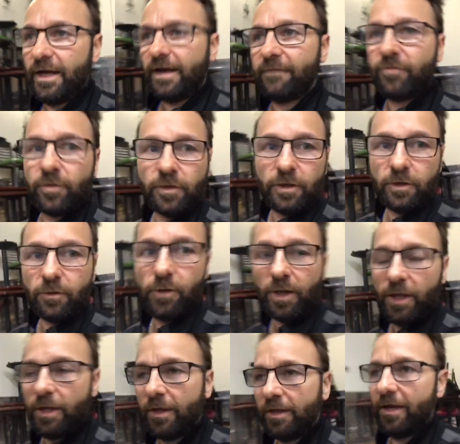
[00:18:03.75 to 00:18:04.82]
I have the low,
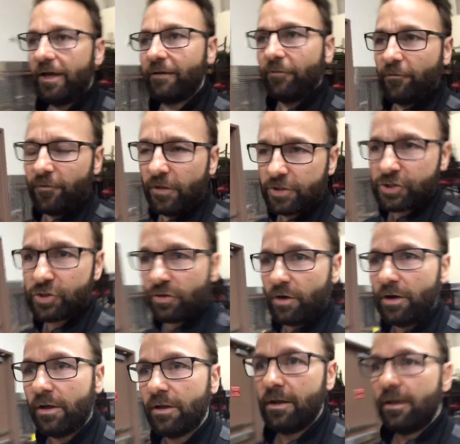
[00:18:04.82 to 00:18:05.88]
I have a flush
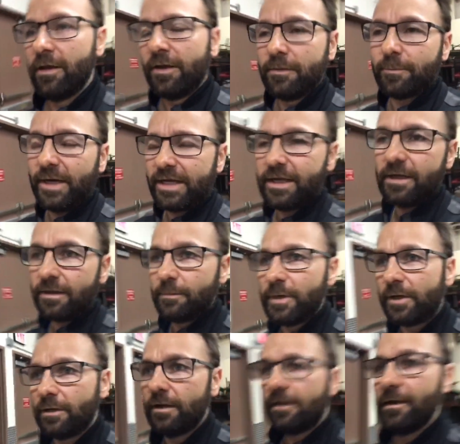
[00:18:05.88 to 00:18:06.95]
draw, Mikey in the
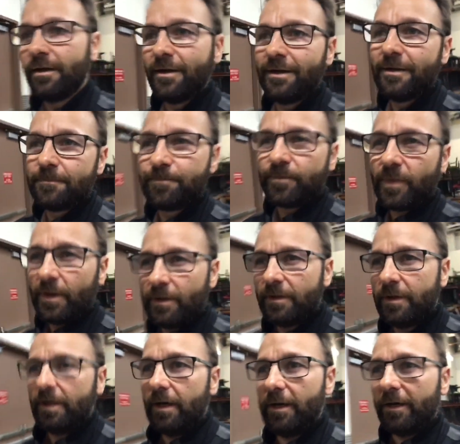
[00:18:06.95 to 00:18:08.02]
middle,
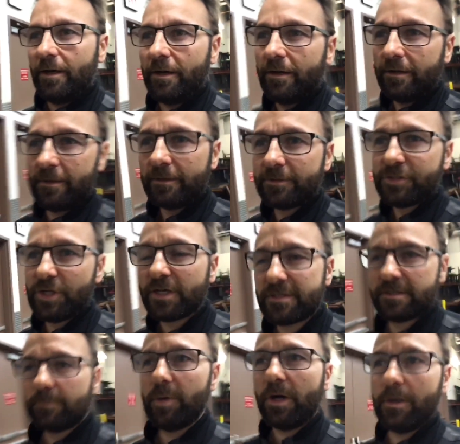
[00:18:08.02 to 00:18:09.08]
uh,
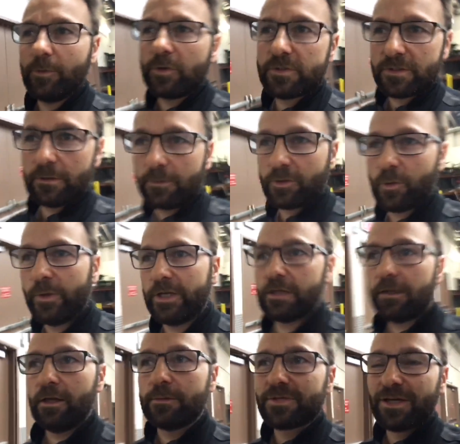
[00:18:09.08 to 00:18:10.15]
Justin Bonomo, who started the Queen of
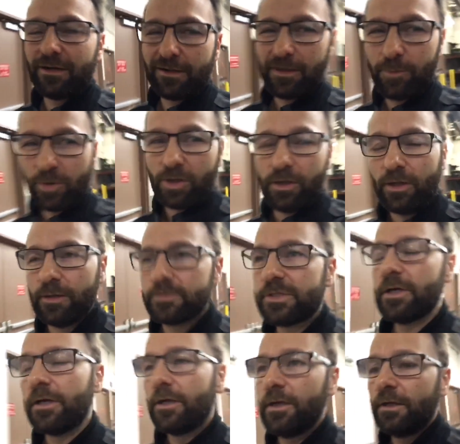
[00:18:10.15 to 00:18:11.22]
Clubs, cut a couple
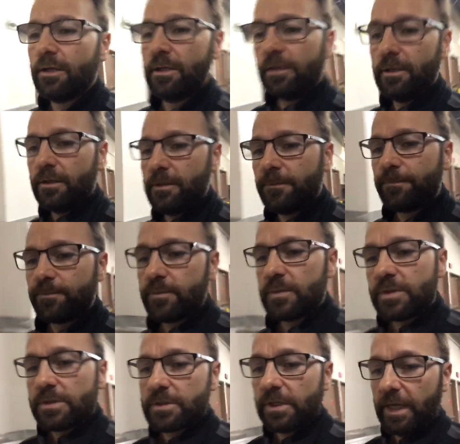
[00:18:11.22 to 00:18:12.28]
clubs,
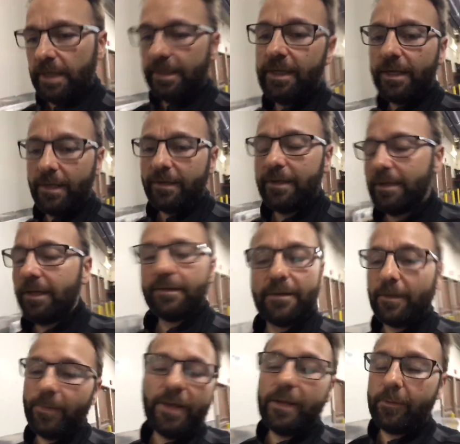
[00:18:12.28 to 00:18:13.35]
and he, he
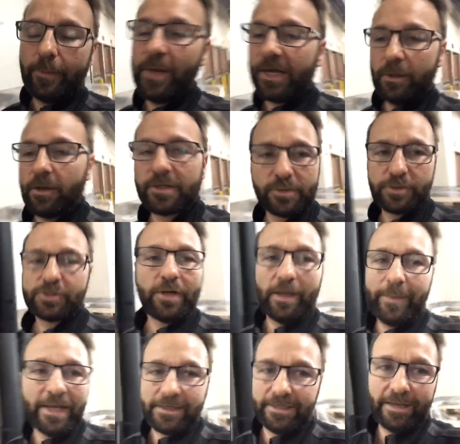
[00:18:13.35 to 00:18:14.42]
ended up, anyway, make a long story short,
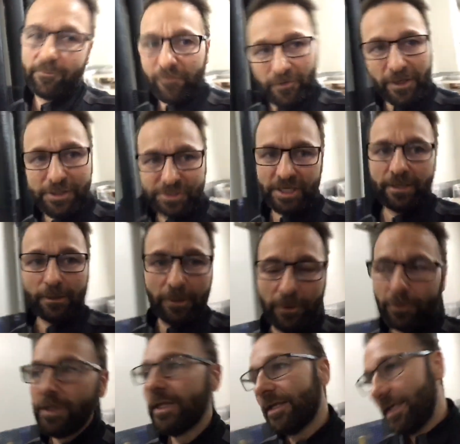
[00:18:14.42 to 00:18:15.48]
I make a damn flush and a
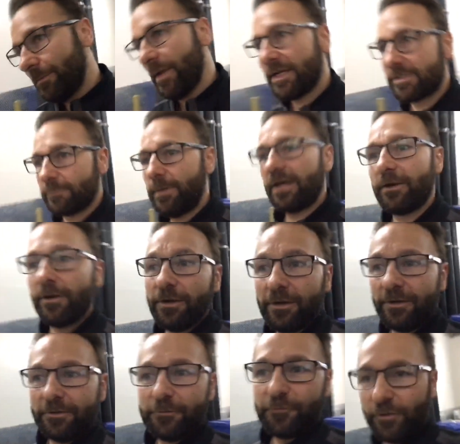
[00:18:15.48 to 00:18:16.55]
low. He makes a better
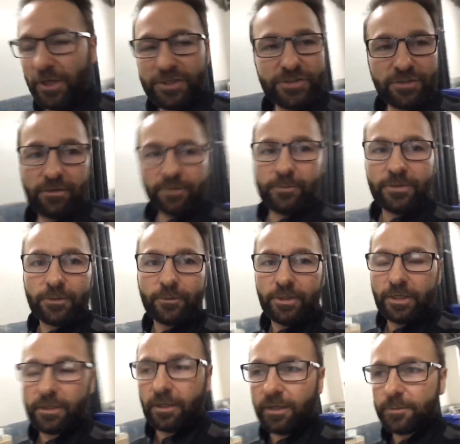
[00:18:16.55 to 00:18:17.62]
flush starting with the
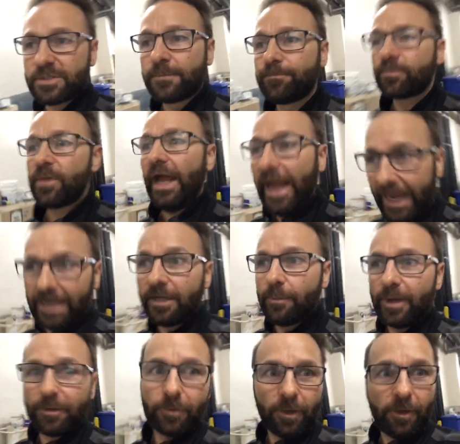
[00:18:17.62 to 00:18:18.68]
queen of clubs and a
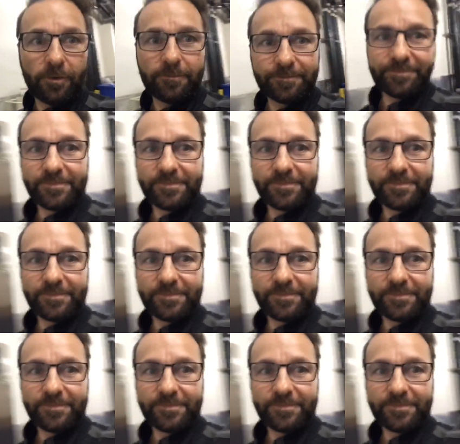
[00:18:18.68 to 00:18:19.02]
better low.